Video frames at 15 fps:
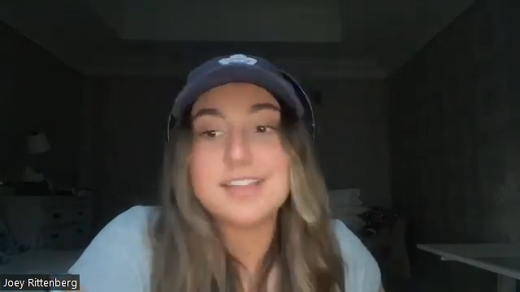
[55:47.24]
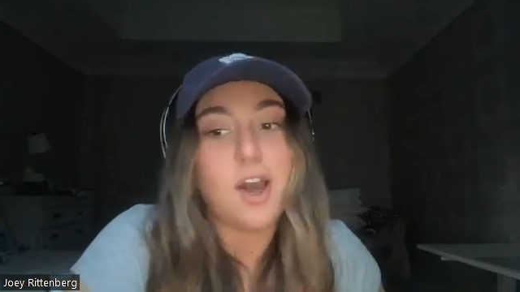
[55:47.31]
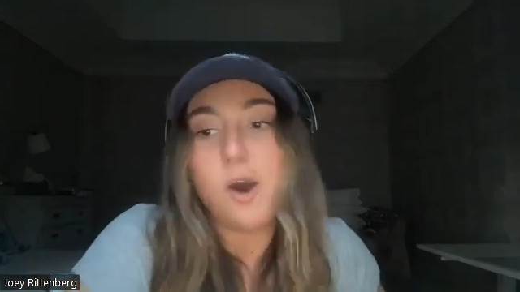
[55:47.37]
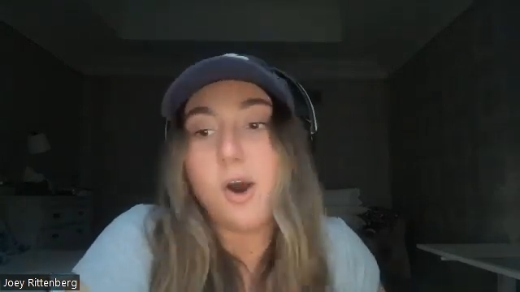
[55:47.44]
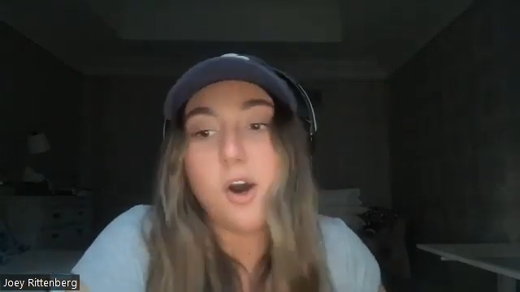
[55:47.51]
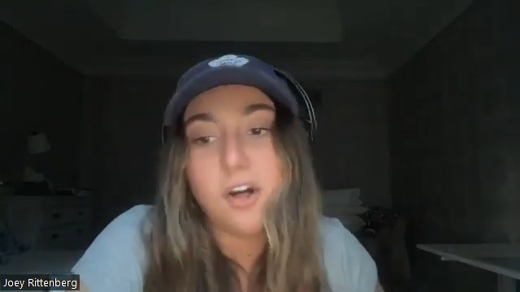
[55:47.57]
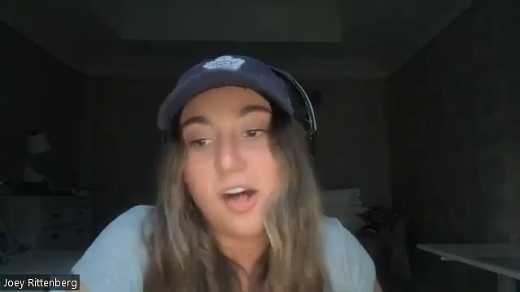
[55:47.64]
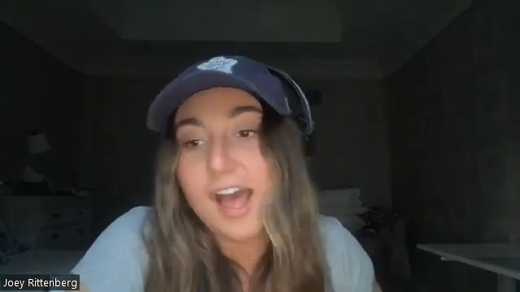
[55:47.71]
They
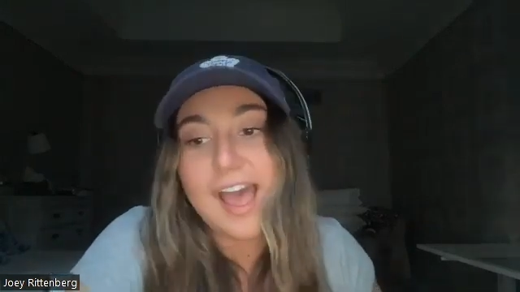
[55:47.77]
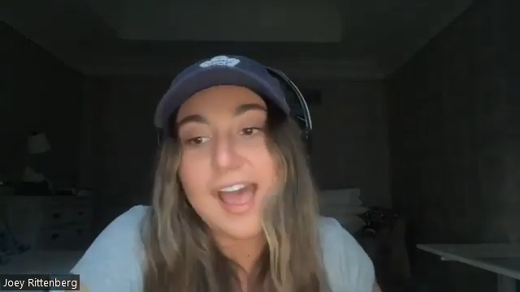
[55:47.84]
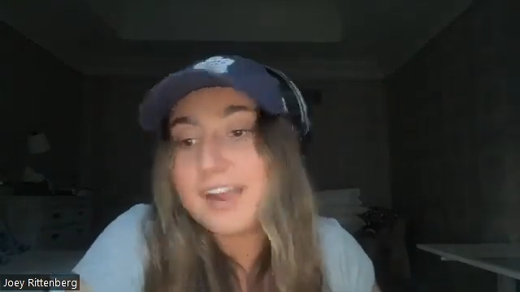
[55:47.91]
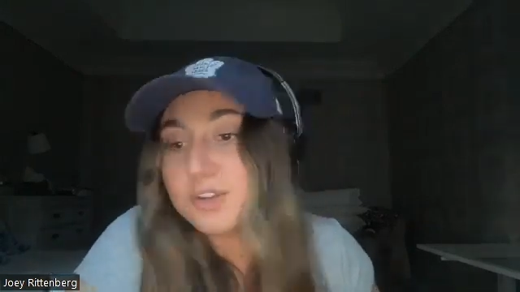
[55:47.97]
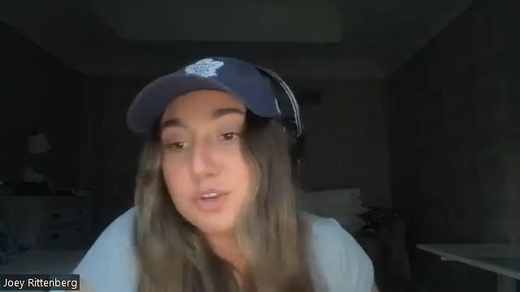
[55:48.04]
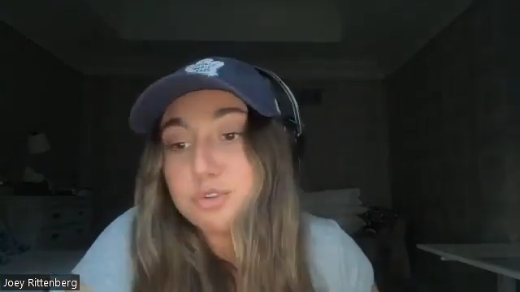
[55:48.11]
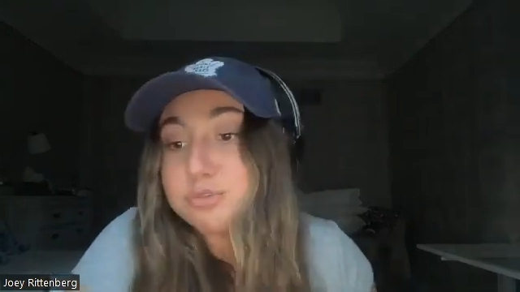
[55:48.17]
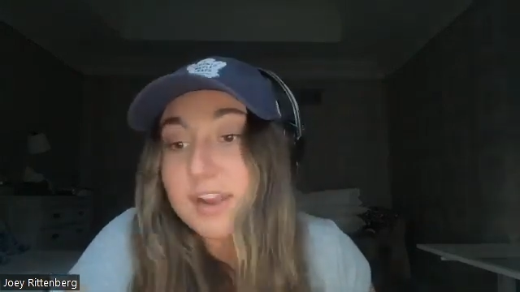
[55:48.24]
all
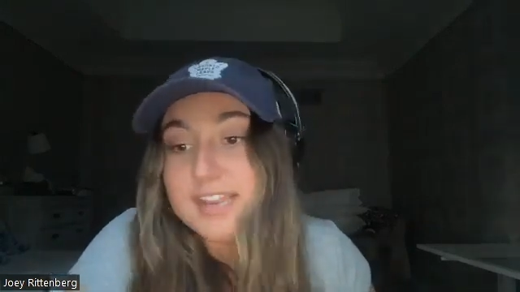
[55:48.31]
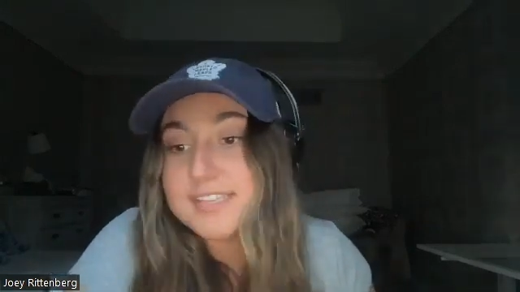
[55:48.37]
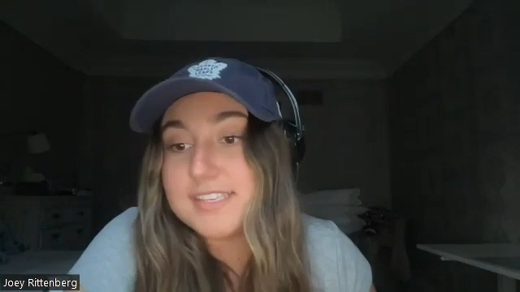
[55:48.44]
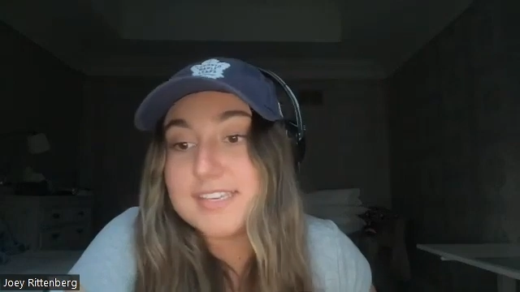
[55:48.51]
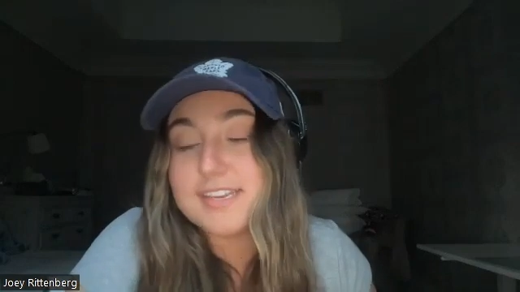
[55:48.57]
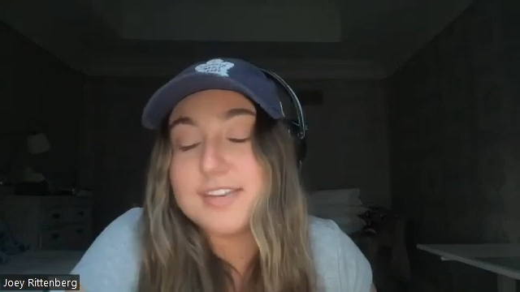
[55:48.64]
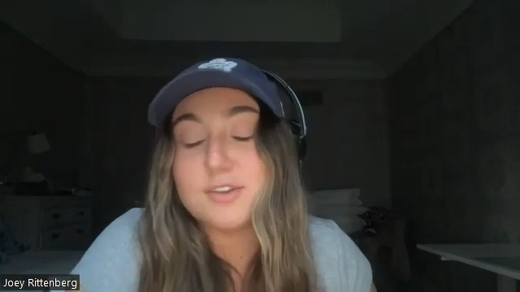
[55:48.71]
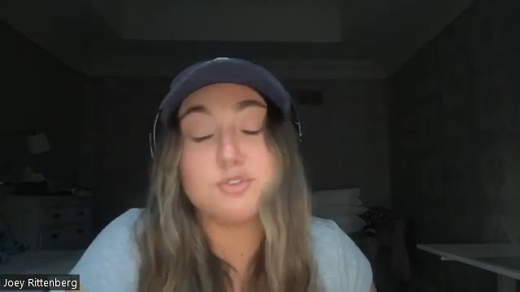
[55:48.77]
had
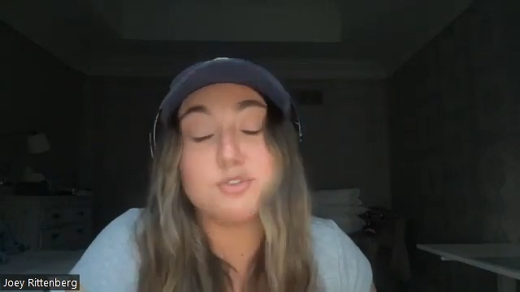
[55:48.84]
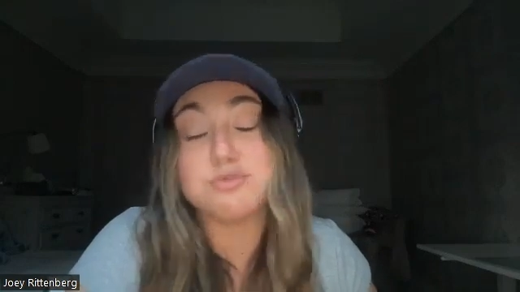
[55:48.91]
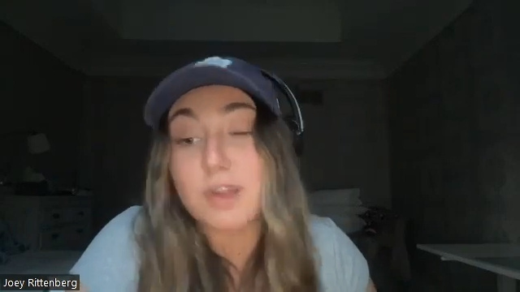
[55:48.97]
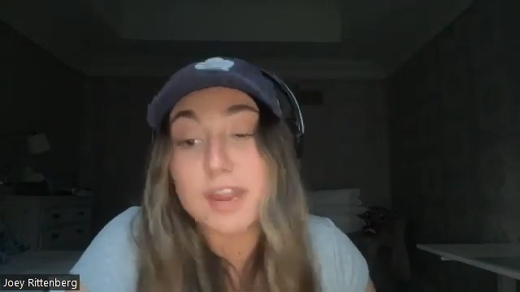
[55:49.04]
crazy,